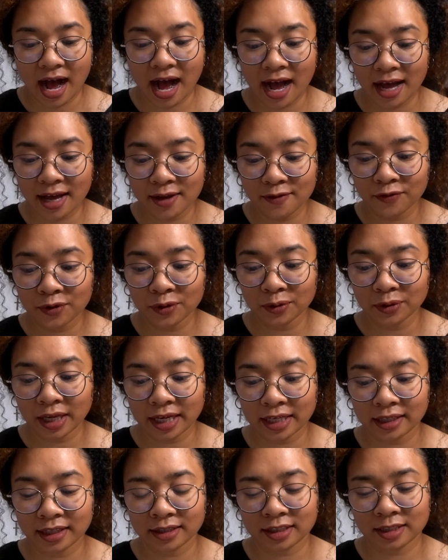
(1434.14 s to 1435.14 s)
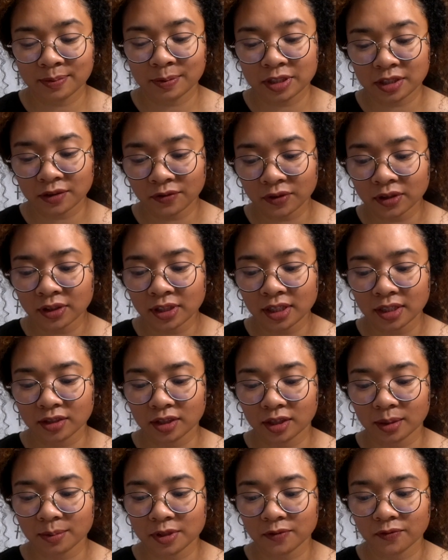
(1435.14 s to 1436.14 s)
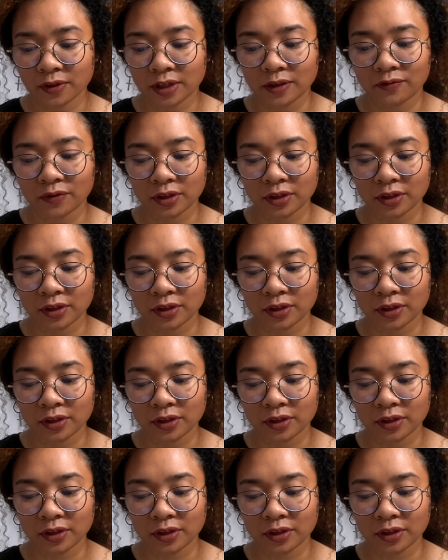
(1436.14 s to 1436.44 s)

I feel like specifically in terms of like